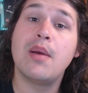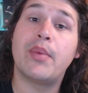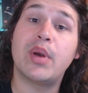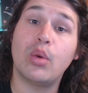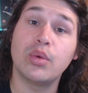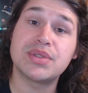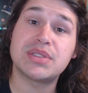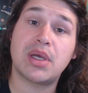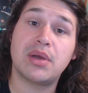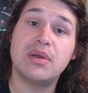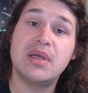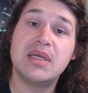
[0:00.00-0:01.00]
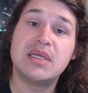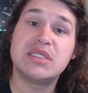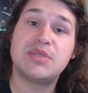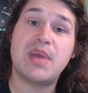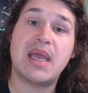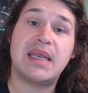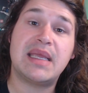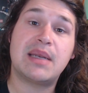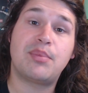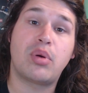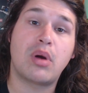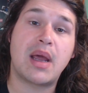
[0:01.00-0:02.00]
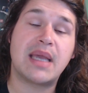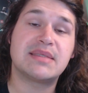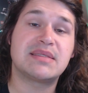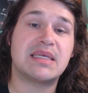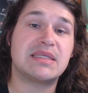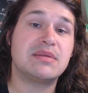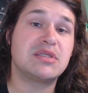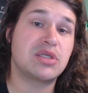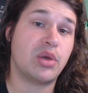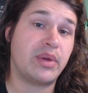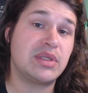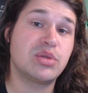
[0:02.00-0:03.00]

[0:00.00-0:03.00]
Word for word: but also to be able to get a price that's going